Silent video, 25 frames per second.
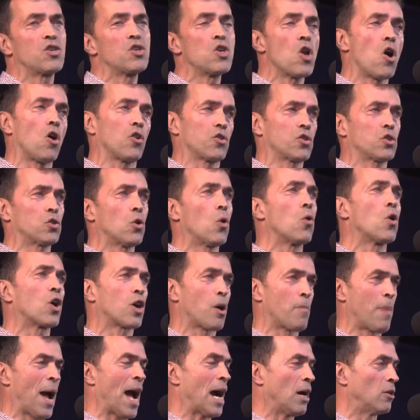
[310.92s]
not talk
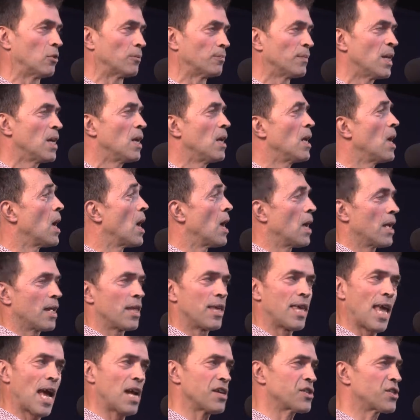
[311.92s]
about.
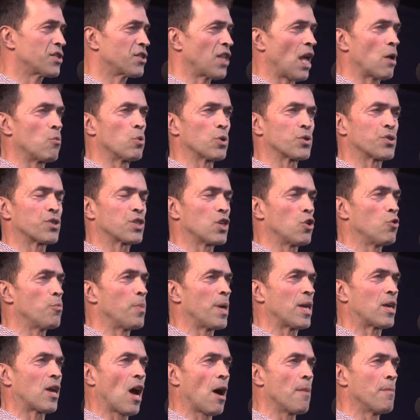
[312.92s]
Yes, they will still
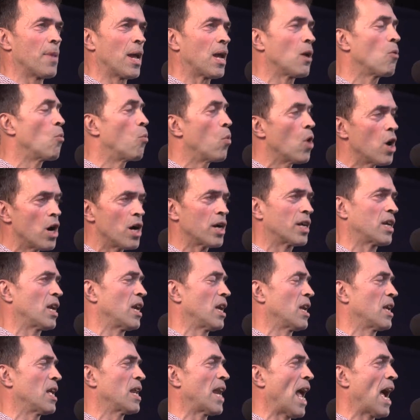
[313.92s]
be coming,
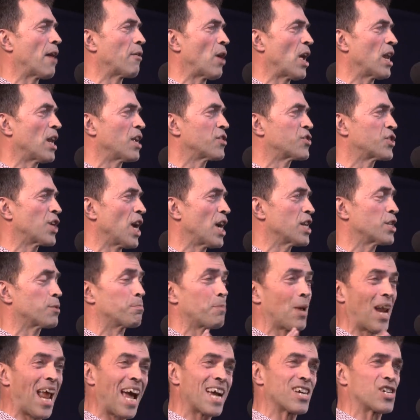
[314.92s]
working in our NHS,
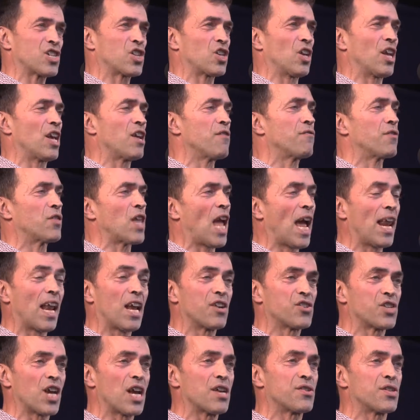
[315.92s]
but actually for the
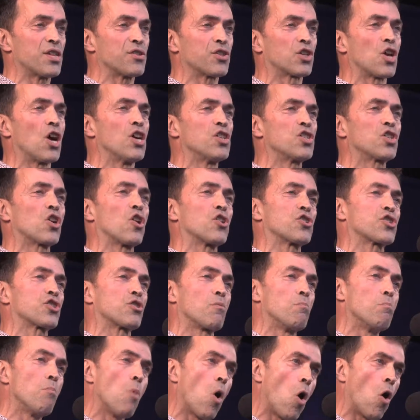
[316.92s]
NHS it's going to cost
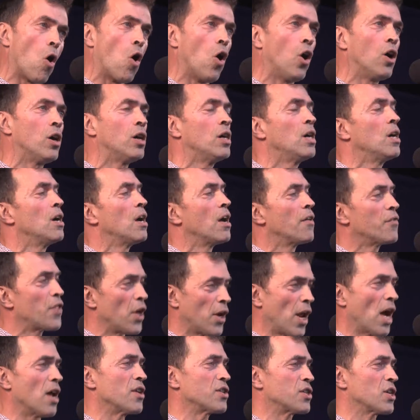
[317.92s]
them more
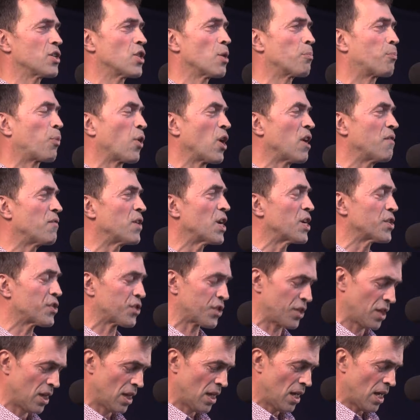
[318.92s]
than under the
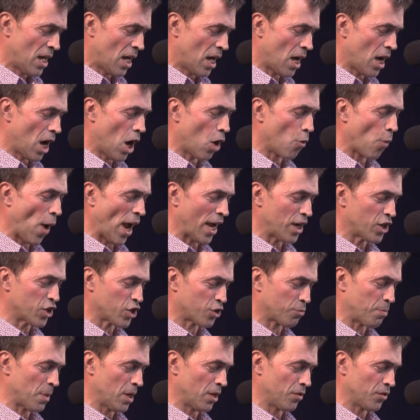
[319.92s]
previous
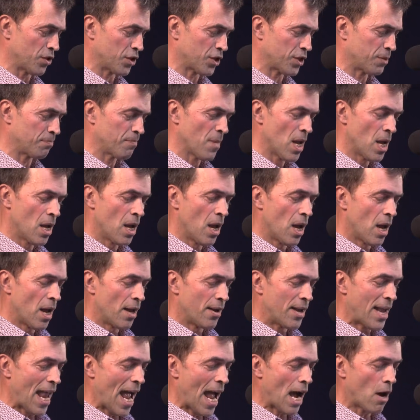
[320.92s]
arrangements.
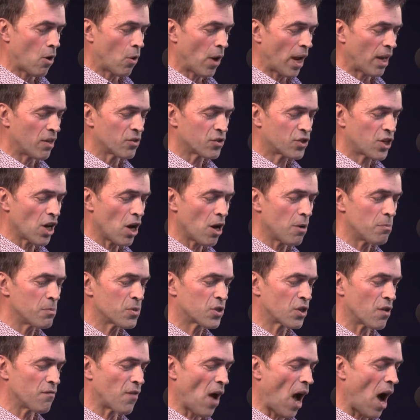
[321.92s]
Now, in terms
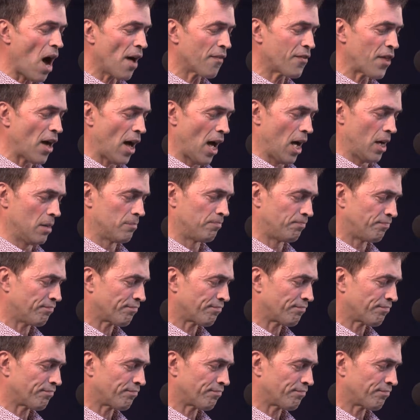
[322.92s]
of other